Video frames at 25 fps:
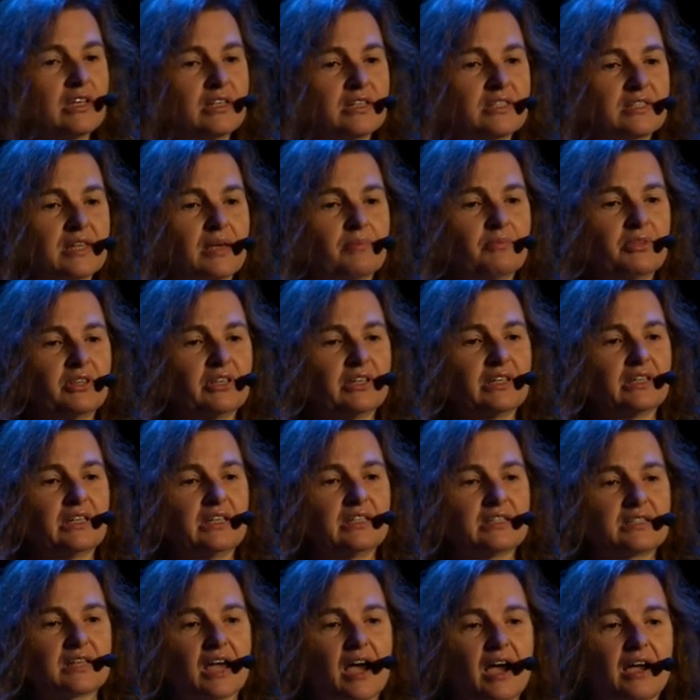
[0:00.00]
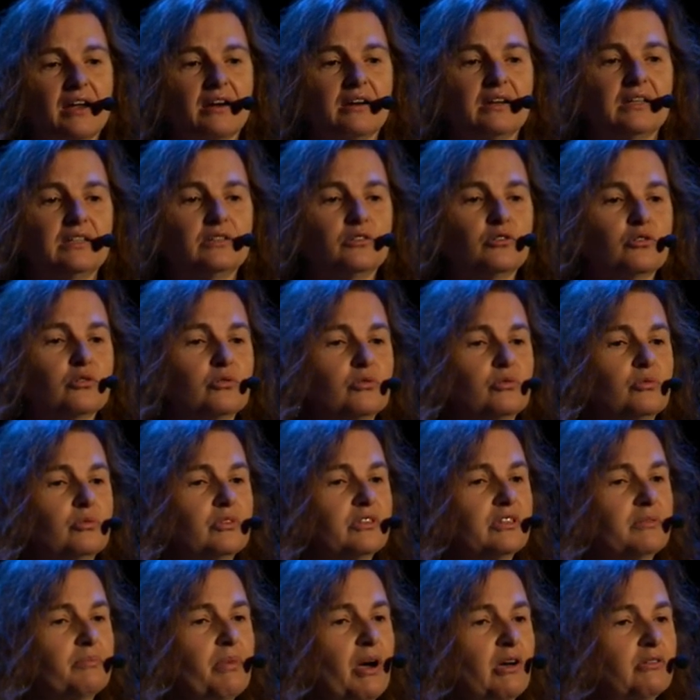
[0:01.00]
something entirely new
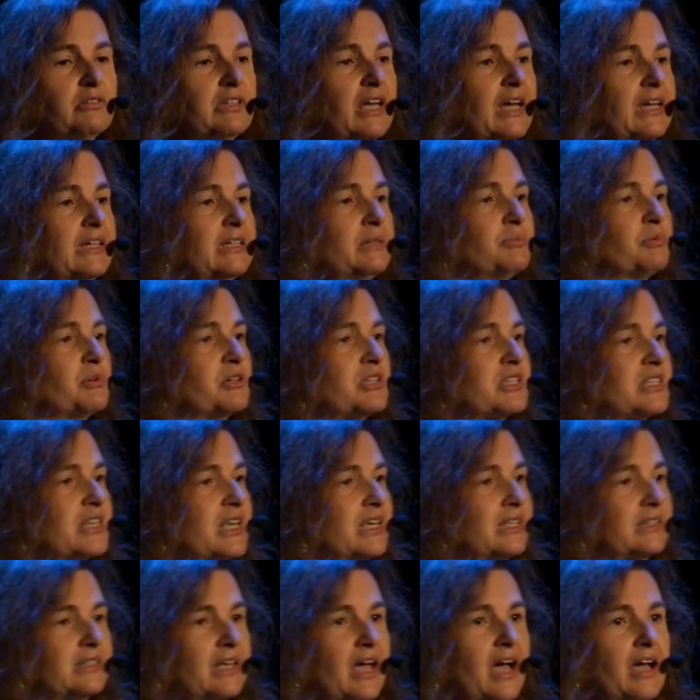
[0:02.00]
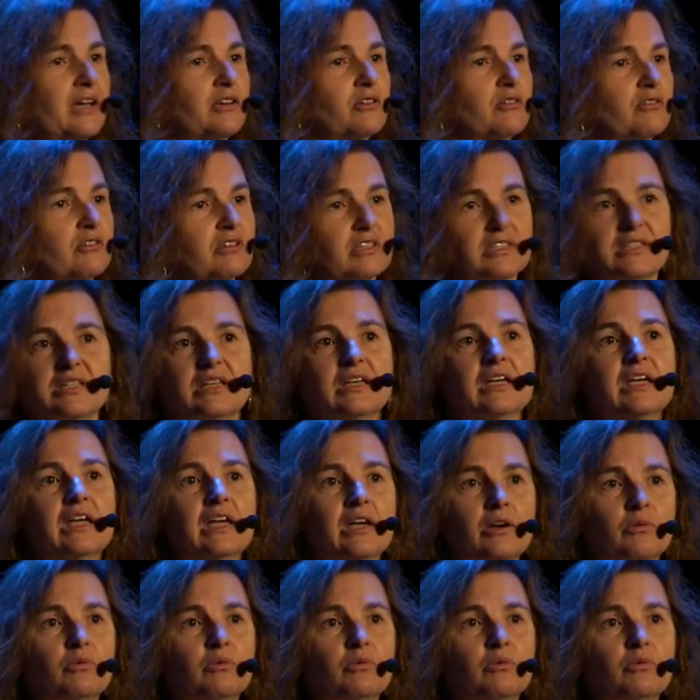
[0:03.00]
with about 90% accuracy,